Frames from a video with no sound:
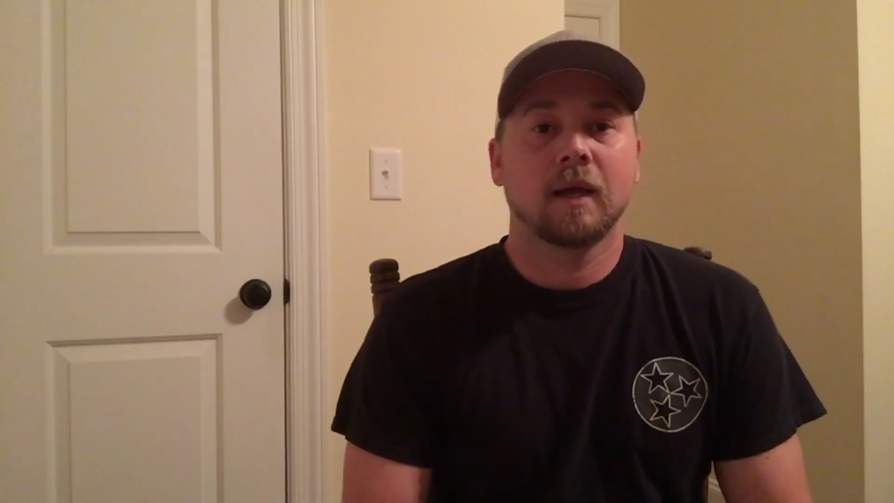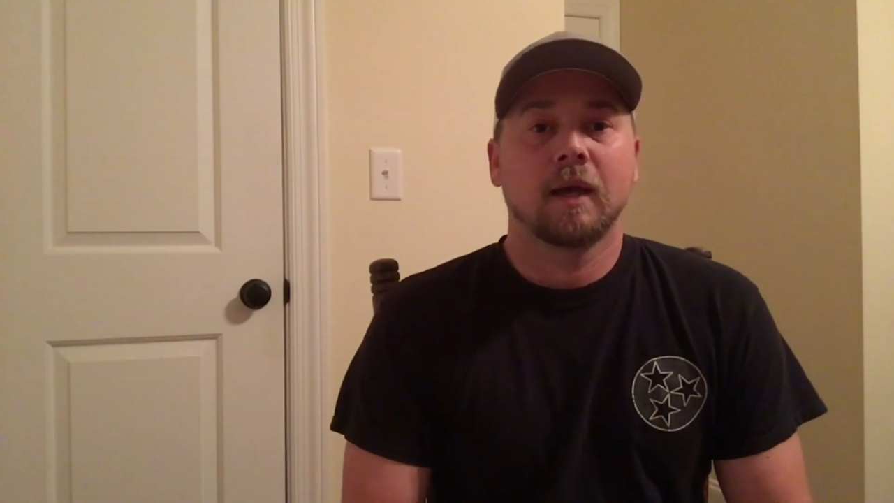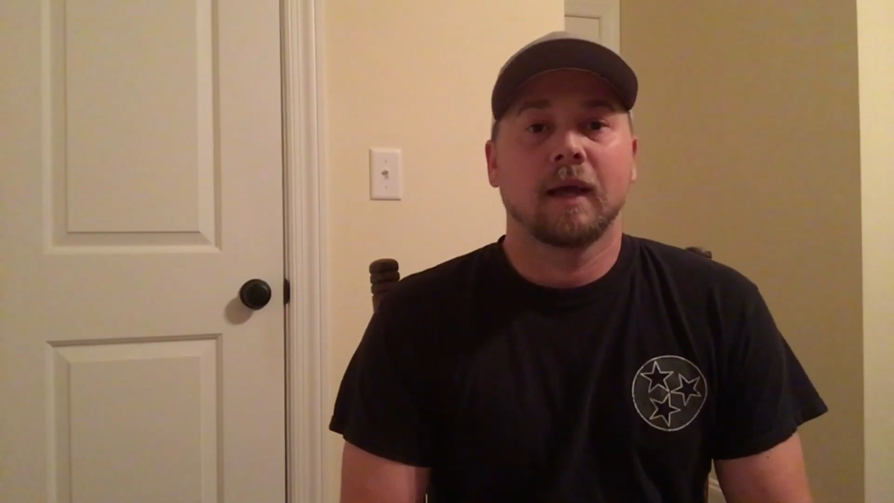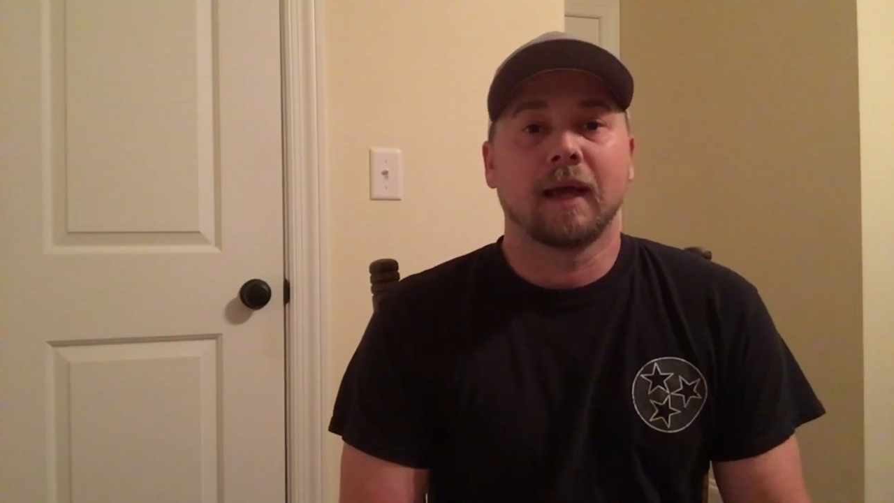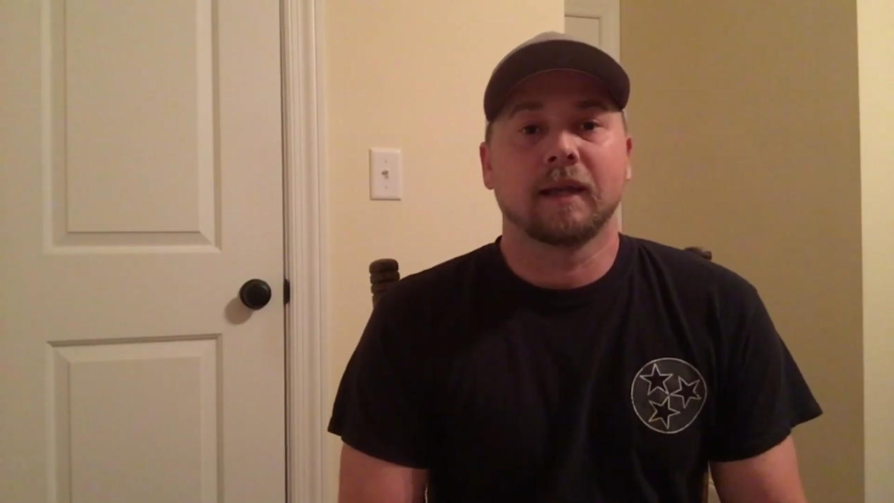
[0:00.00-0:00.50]

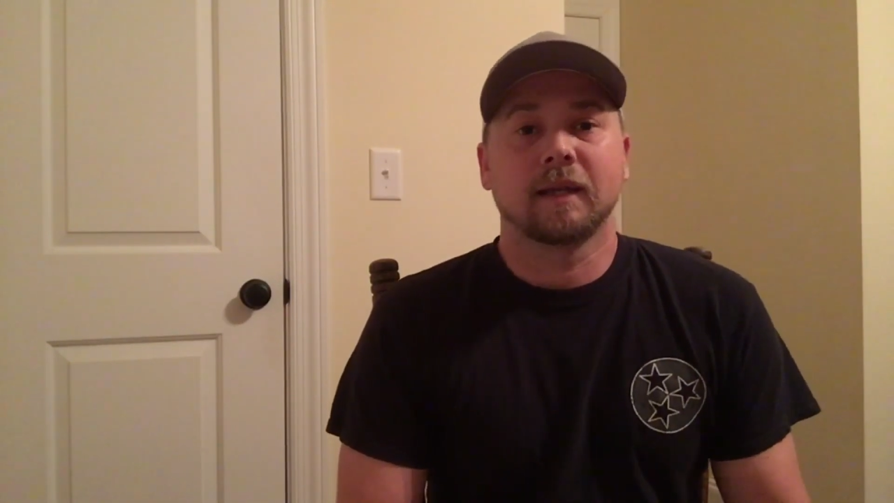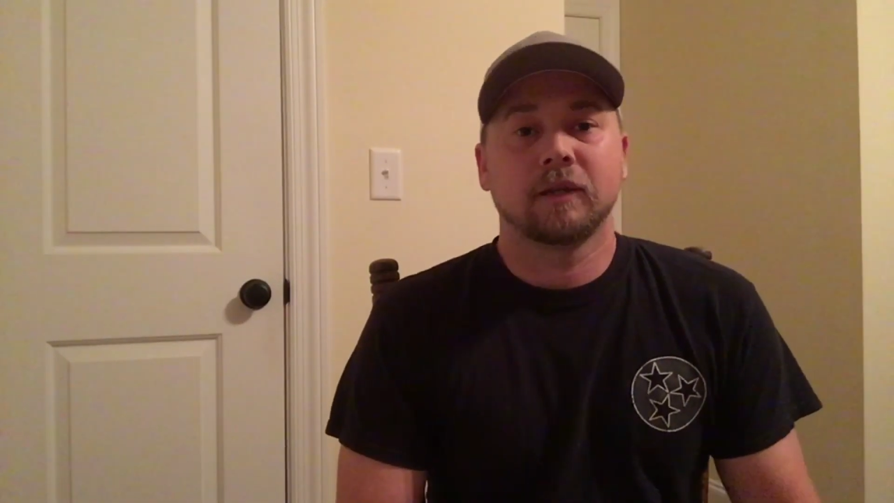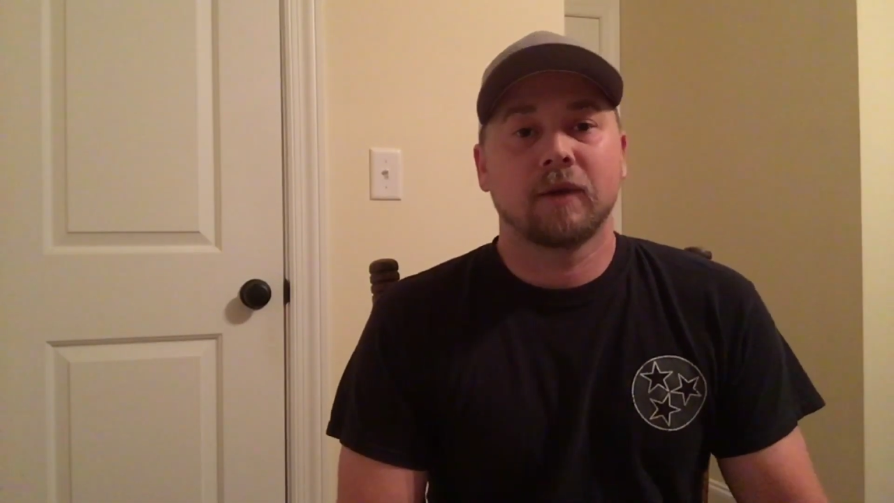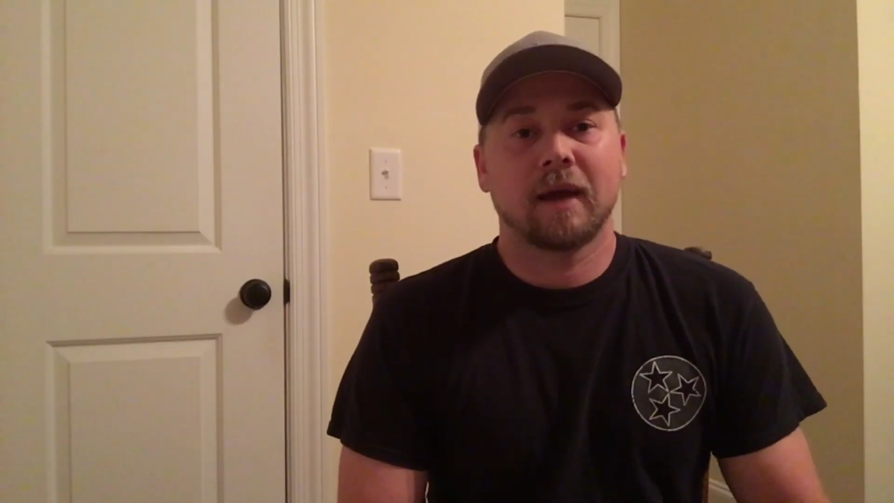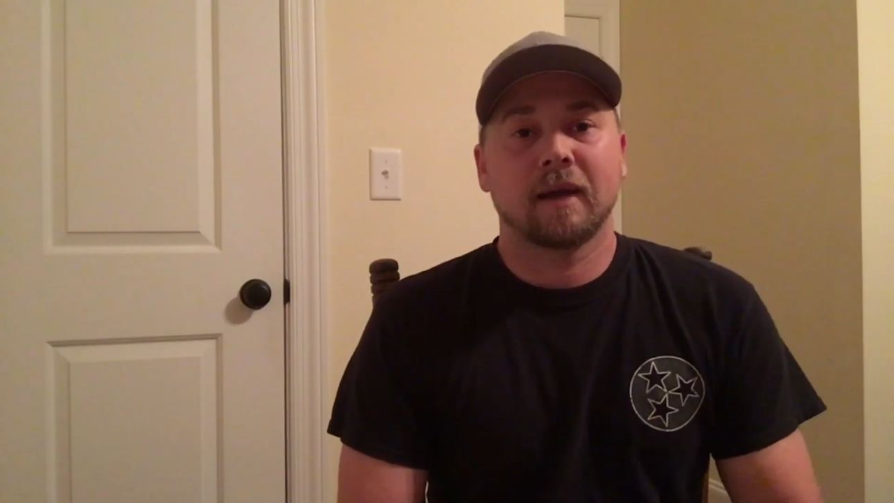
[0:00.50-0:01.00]
And then
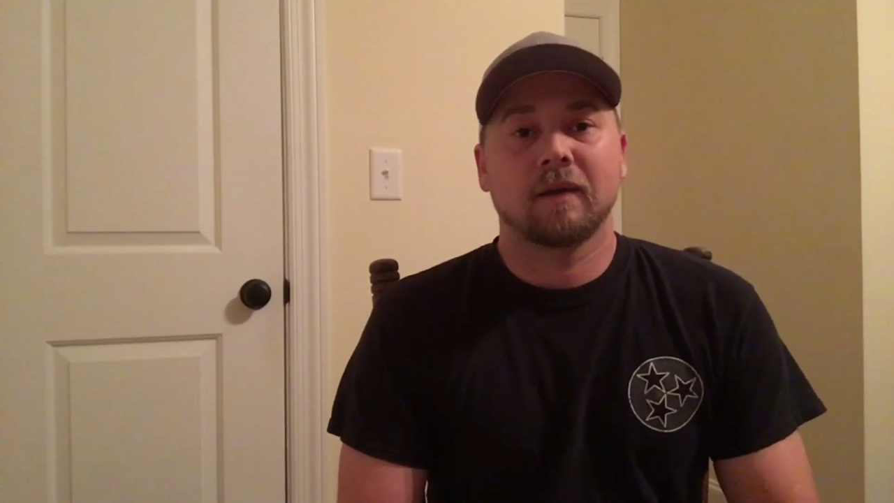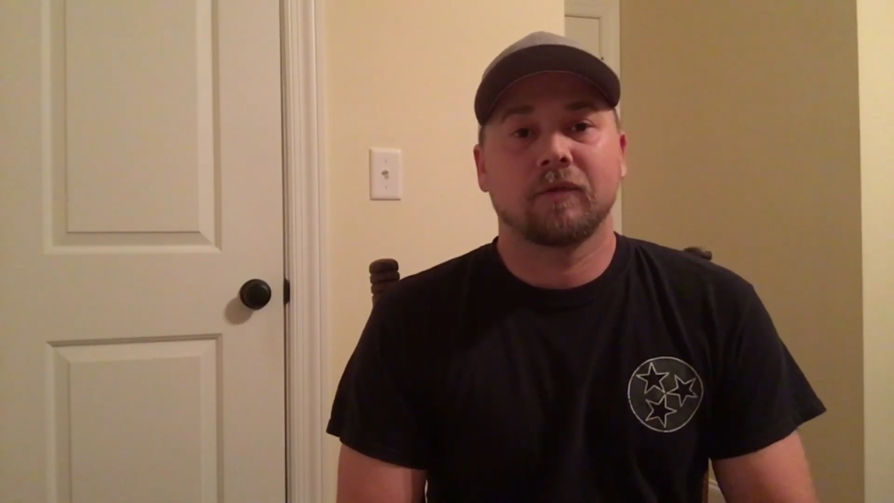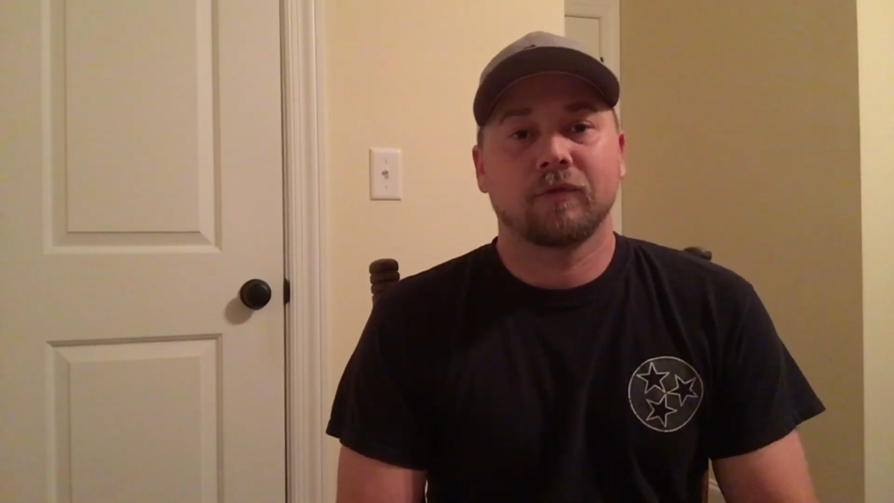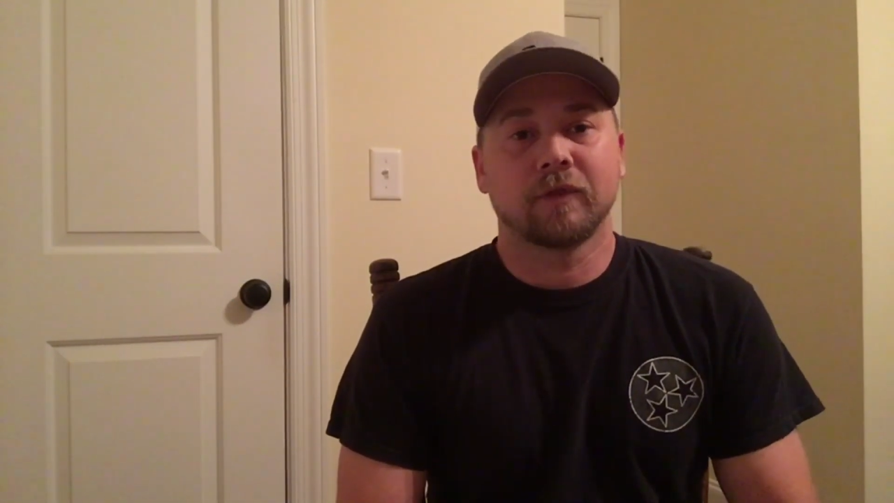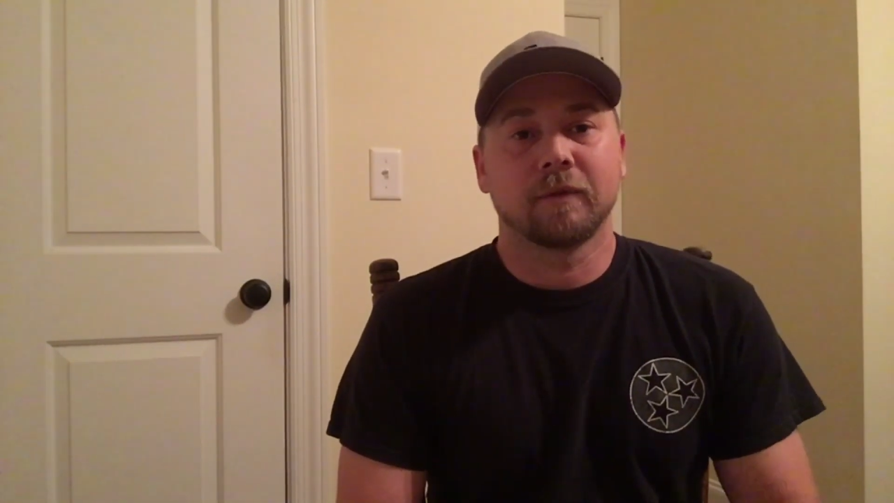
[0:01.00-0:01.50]
you have
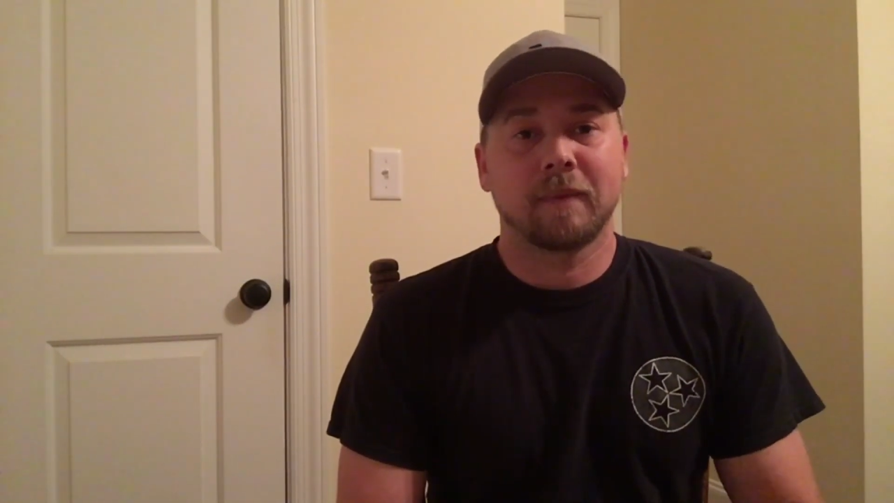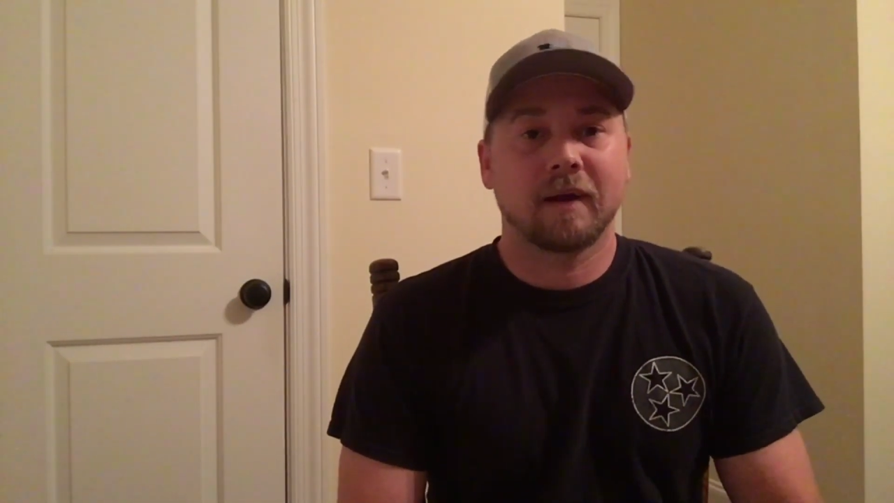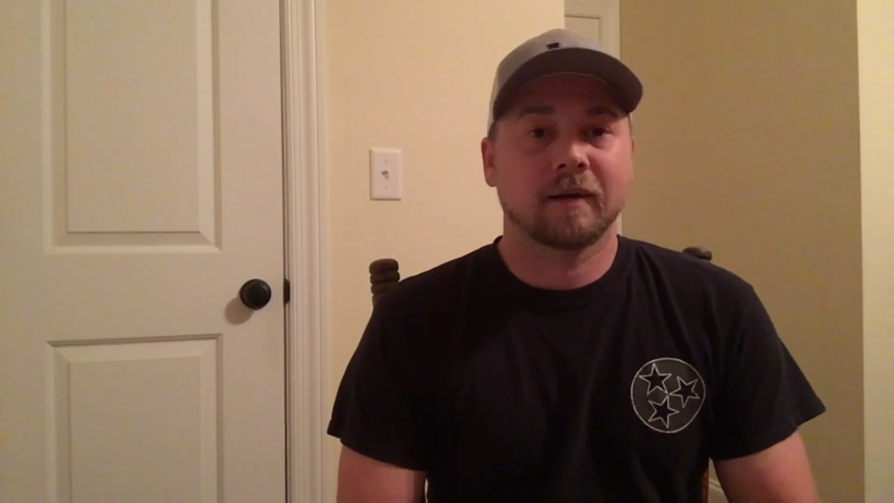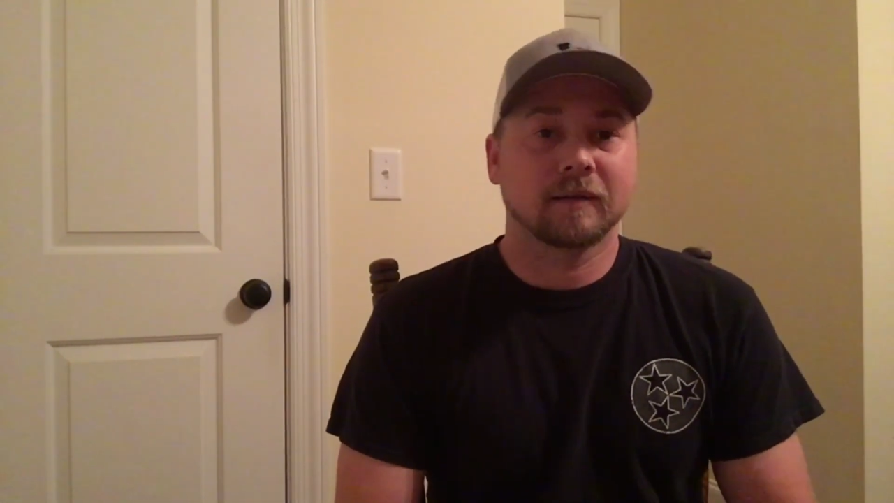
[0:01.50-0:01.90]
the American